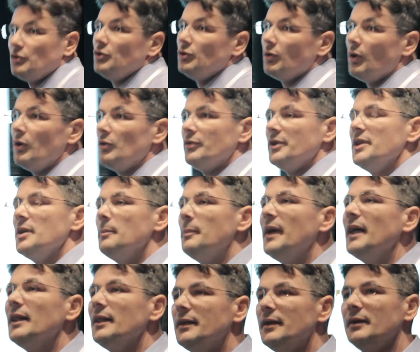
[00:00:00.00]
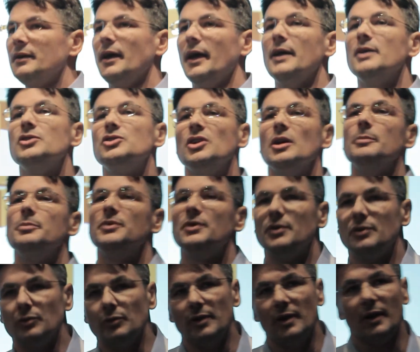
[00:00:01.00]
you already built and
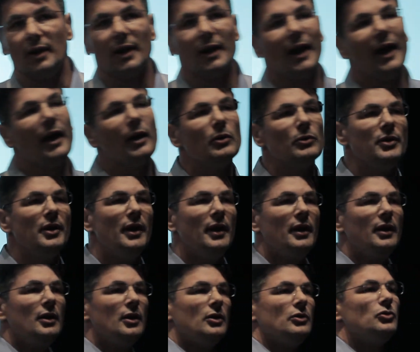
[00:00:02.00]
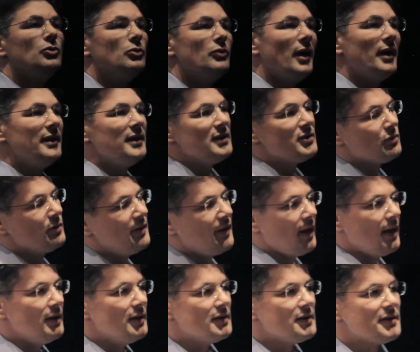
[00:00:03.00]
shipped to the cloud to run these
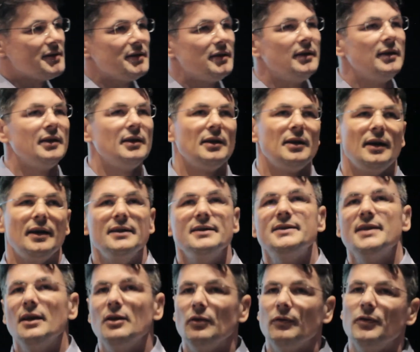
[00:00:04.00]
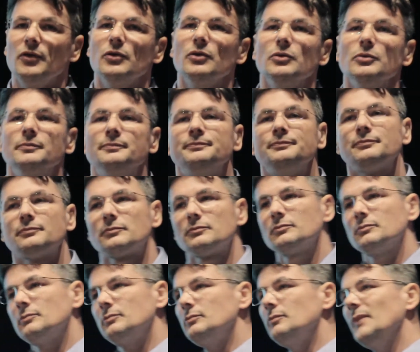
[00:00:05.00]
containers instead of you
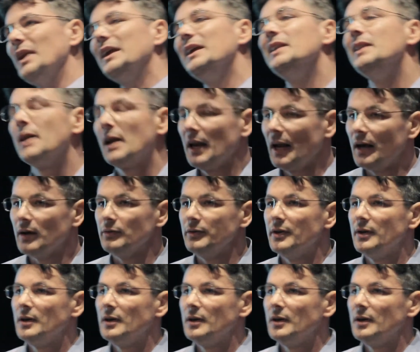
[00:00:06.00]
in the cloud.